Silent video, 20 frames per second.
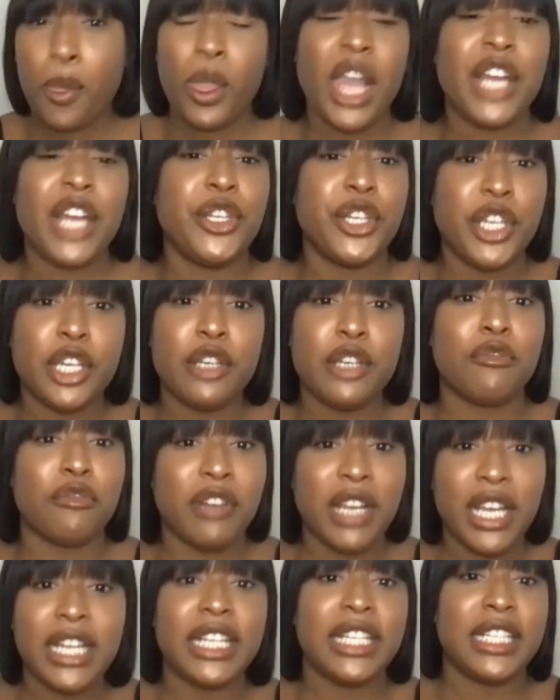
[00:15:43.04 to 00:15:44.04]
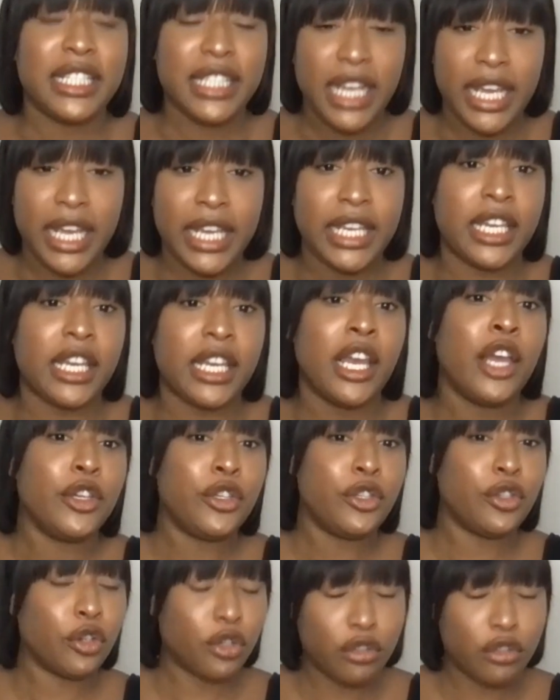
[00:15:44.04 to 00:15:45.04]
and you can really take
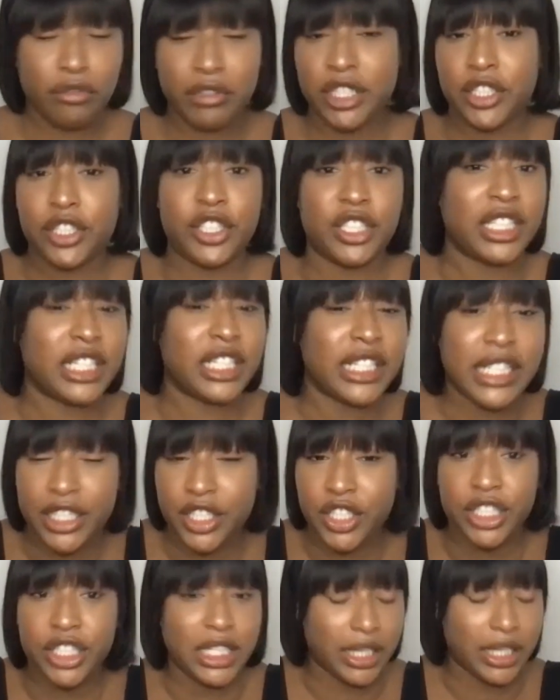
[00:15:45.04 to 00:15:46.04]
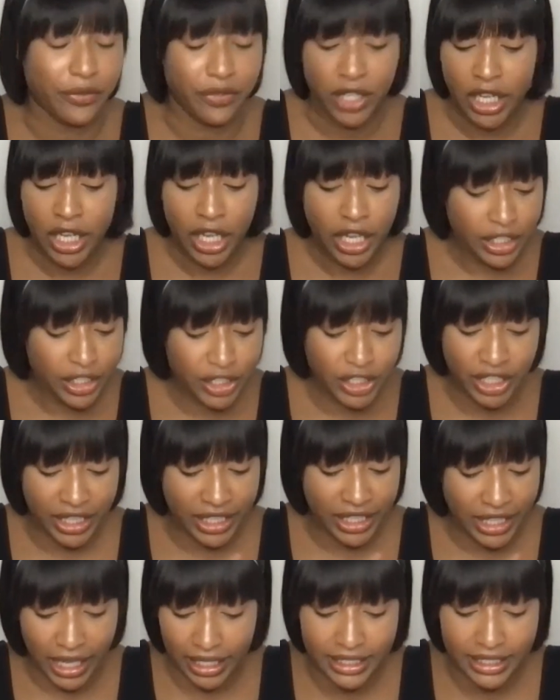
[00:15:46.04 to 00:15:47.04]
your Christian initiative to
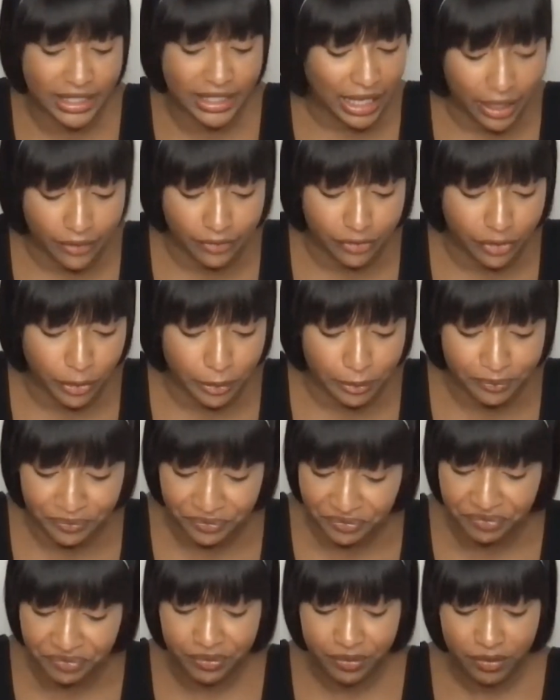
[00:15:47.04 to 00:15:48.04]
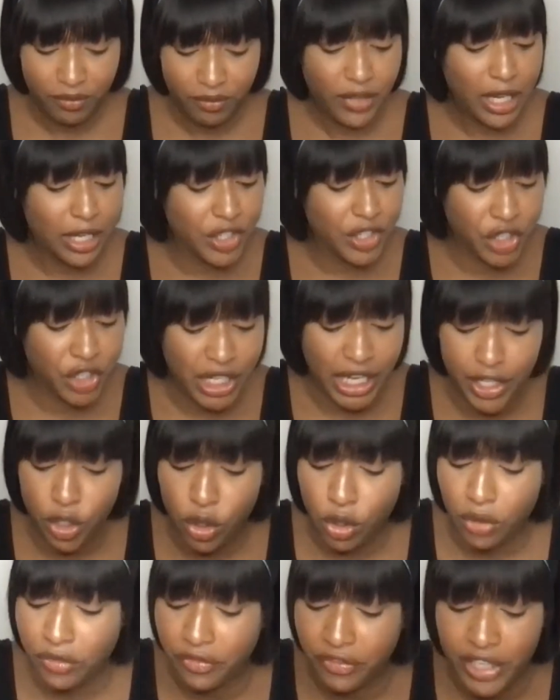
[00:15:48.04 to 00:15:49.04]
the next level. Share
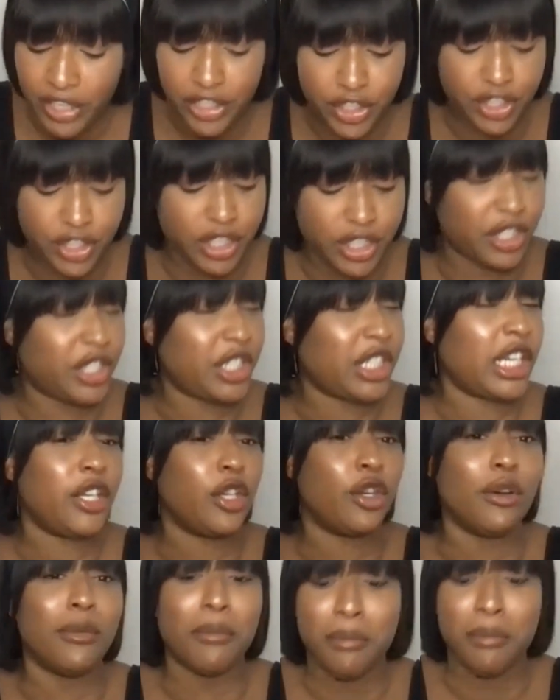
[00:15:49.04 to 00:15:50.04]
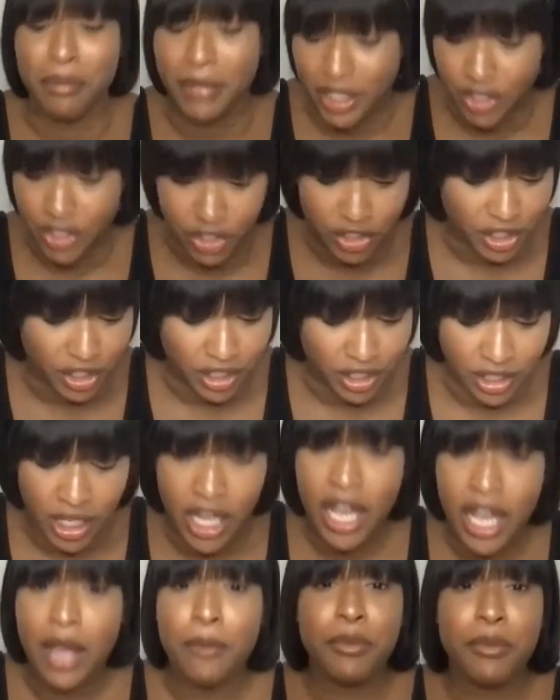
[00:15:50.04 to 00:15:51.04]
your vision, share your mission.
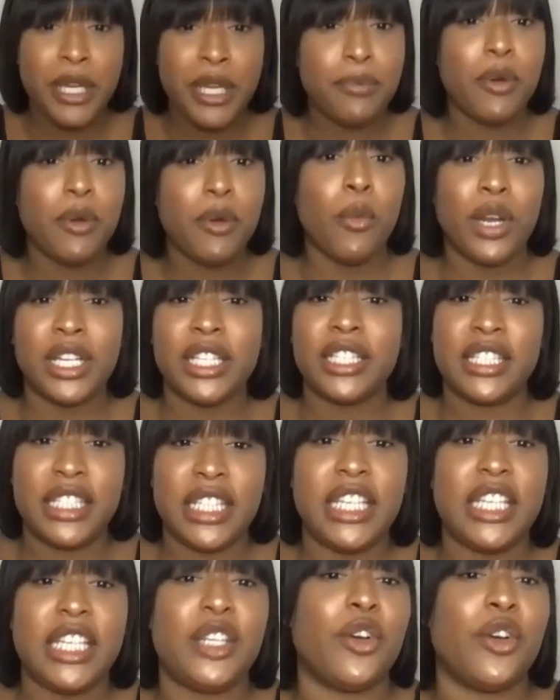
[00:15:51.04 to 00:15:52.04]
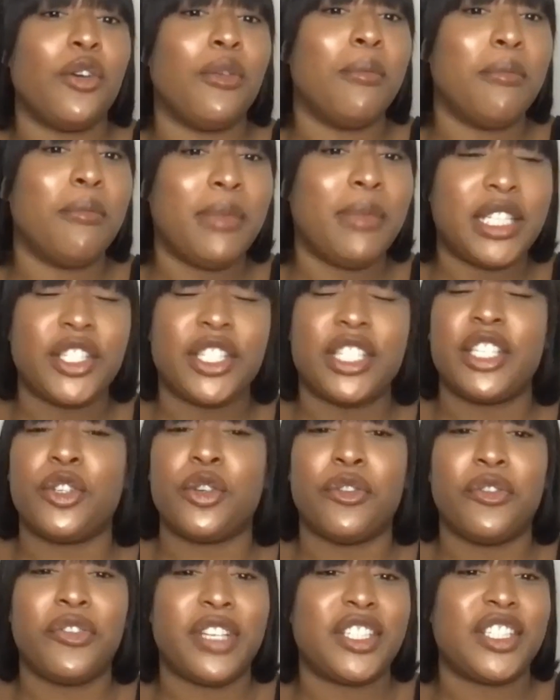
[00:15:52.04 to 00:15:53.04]
People want to see your mission and
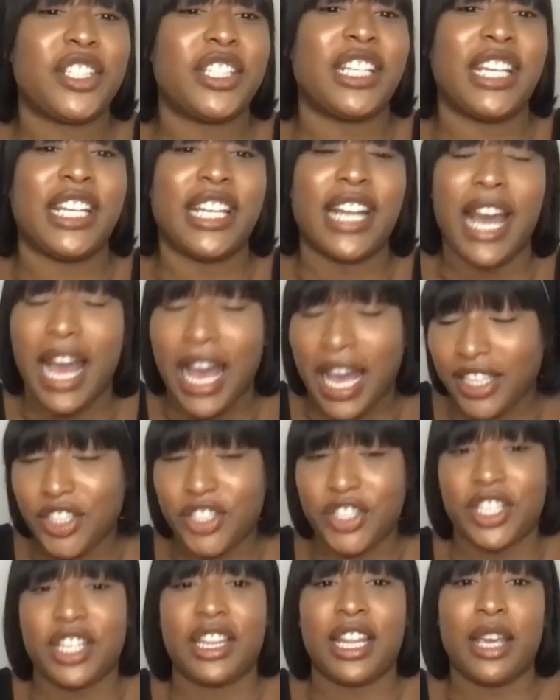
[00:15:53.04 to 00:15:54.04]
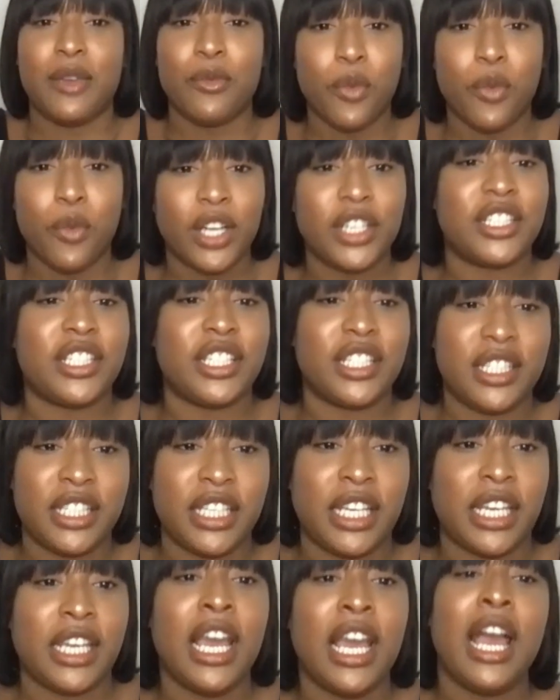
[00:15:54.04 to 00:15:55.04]
your vision in action. They want to
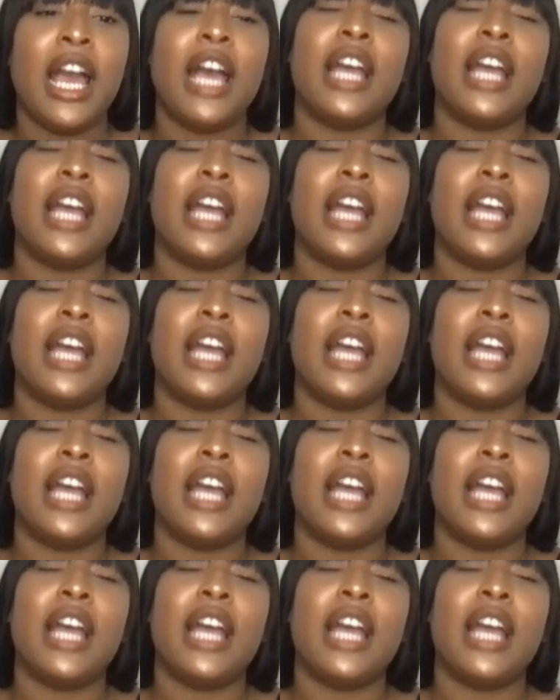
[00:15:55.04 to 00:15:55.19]
see